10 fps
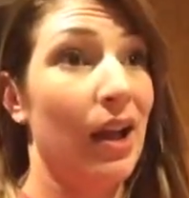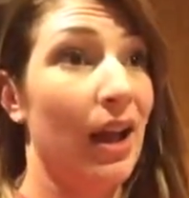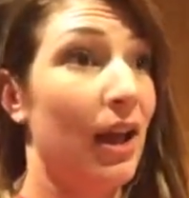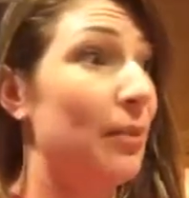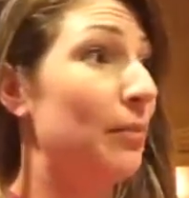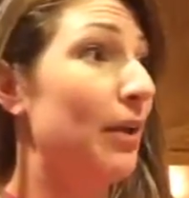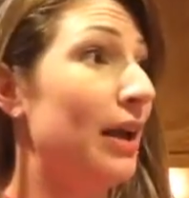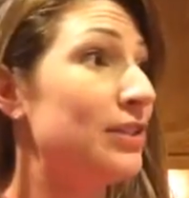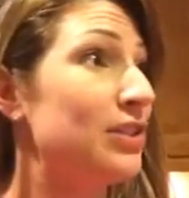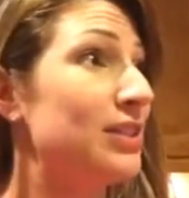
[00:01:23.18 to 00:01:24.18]
Um,
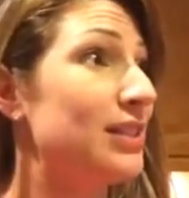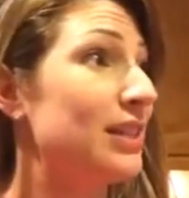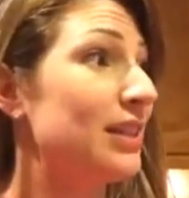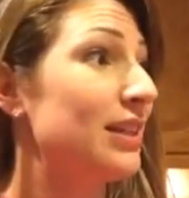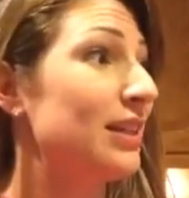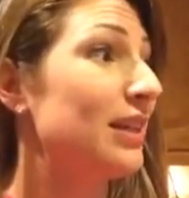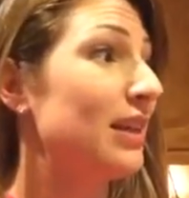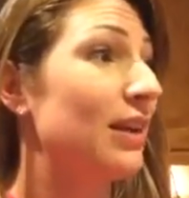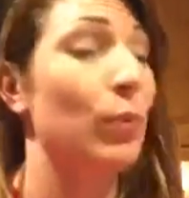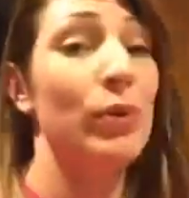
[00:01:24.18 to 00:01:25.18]
I just,
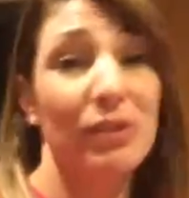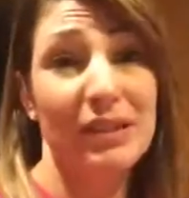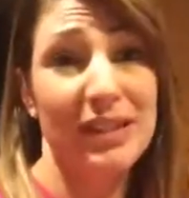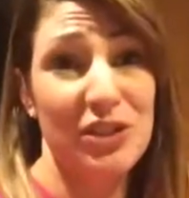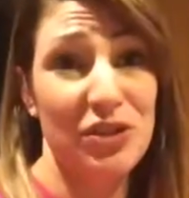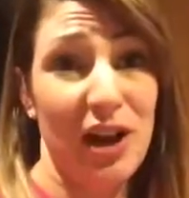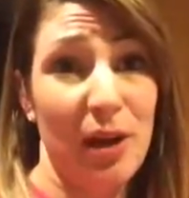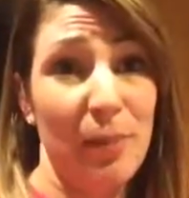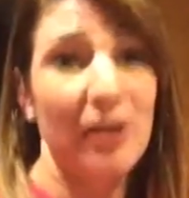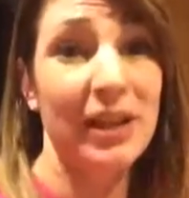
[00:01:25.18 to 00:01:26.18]
we really need your
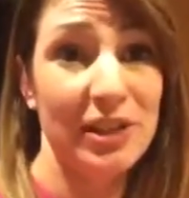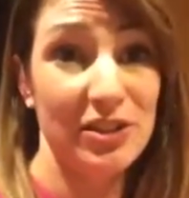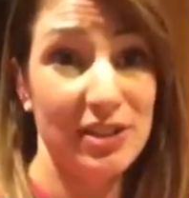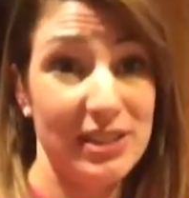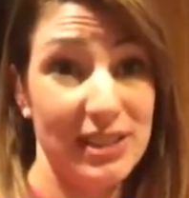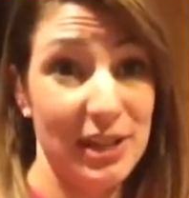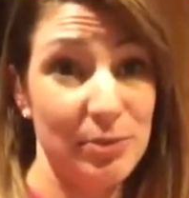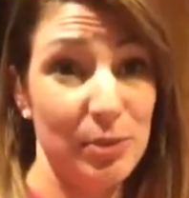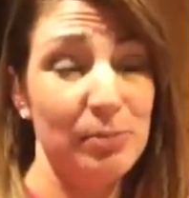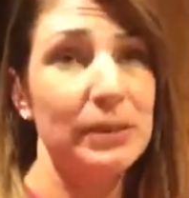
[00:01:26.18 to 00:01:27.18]
help. Our kitchen is
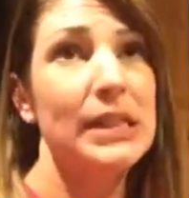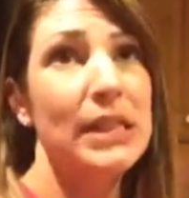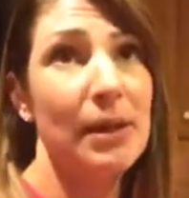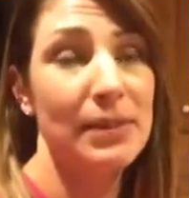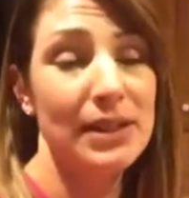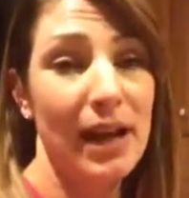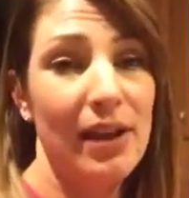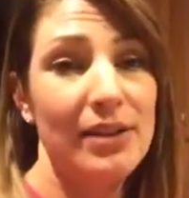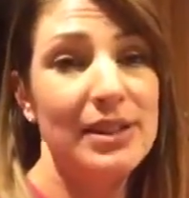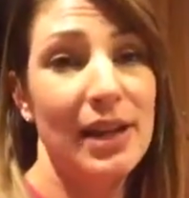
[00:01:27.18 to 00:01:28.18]
desperate. Please come to
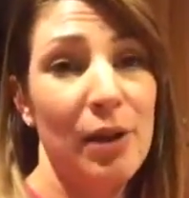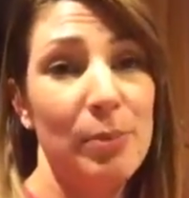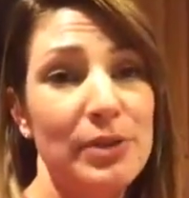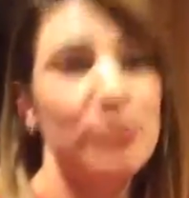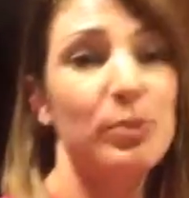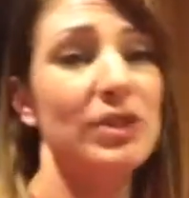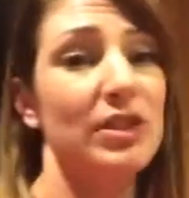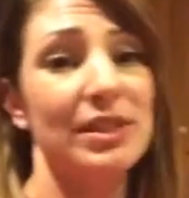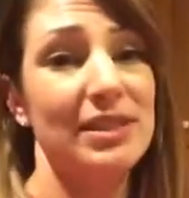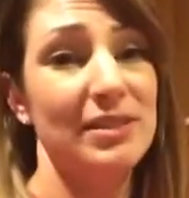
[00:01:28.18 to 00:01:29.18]
Dallas and help us. We
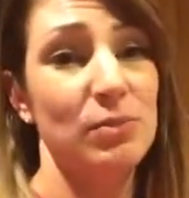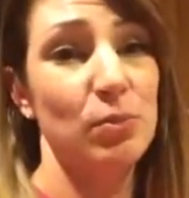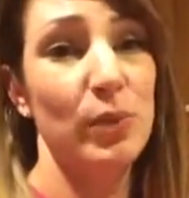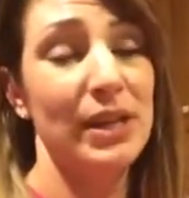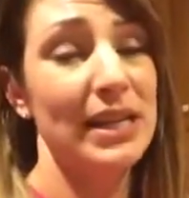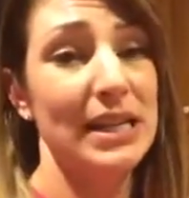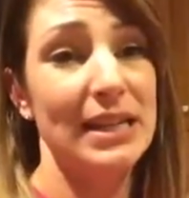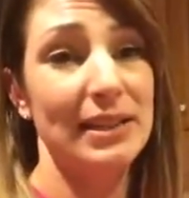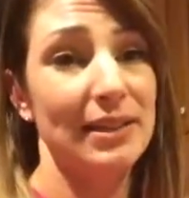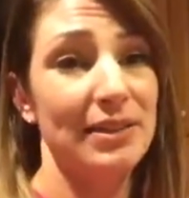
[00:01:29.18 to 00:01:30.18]
just, we
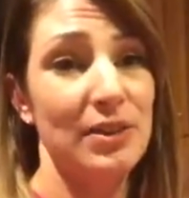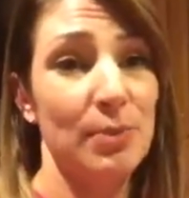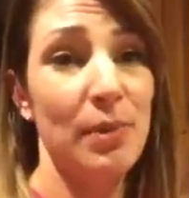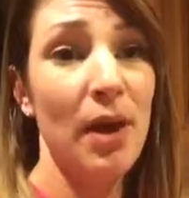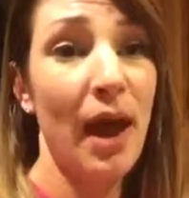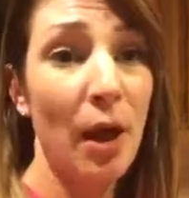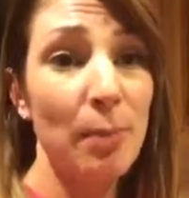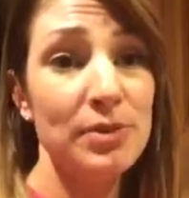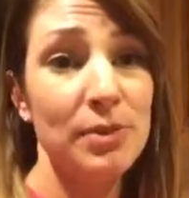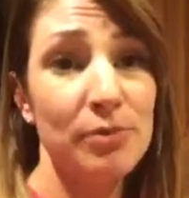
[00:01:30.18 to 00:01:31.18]
need some
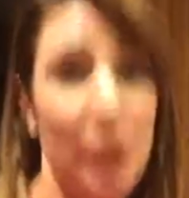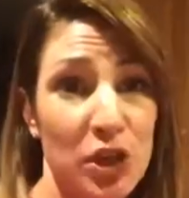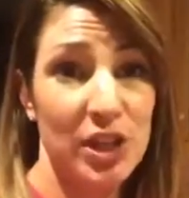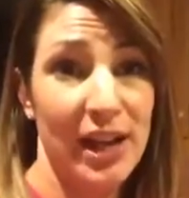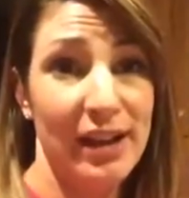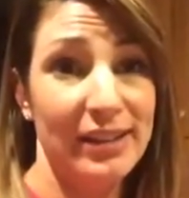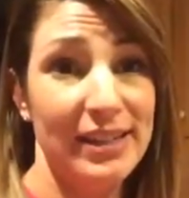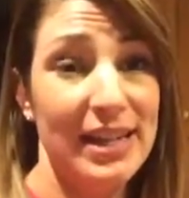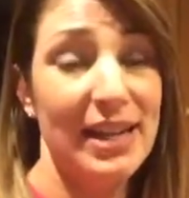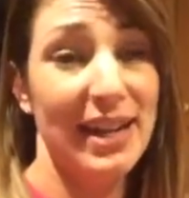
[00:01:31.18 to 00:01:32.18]
help, some
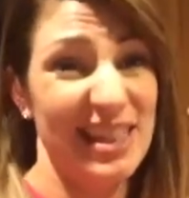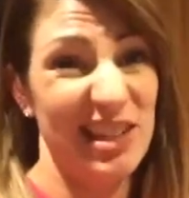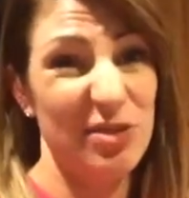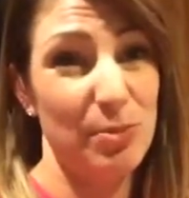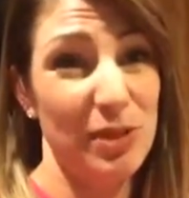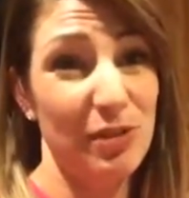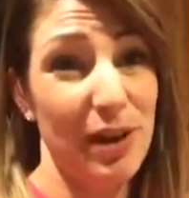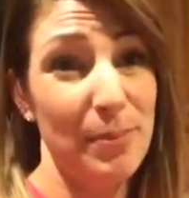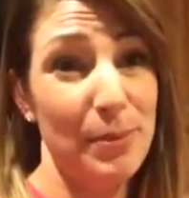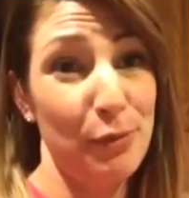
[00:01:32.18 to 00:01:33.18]
functionality, and I think you'd be the
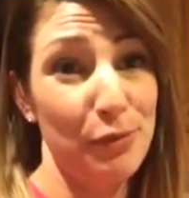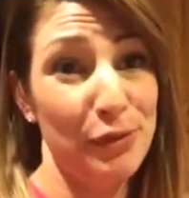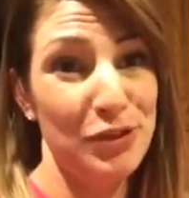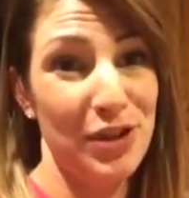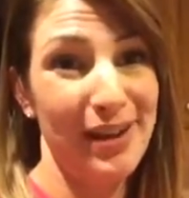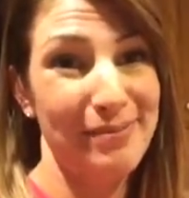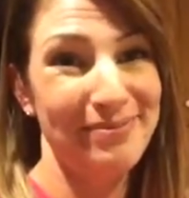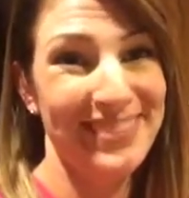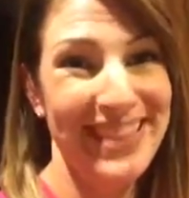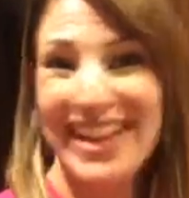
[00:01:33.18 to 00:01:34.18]
right people for the job.
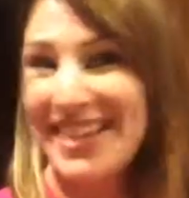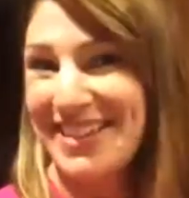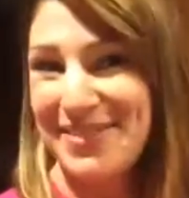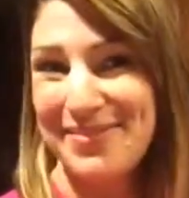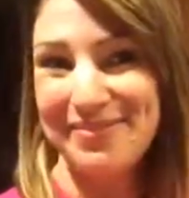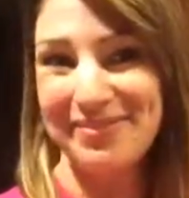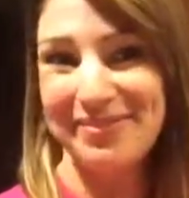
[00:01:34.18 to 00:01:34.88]
Thank you.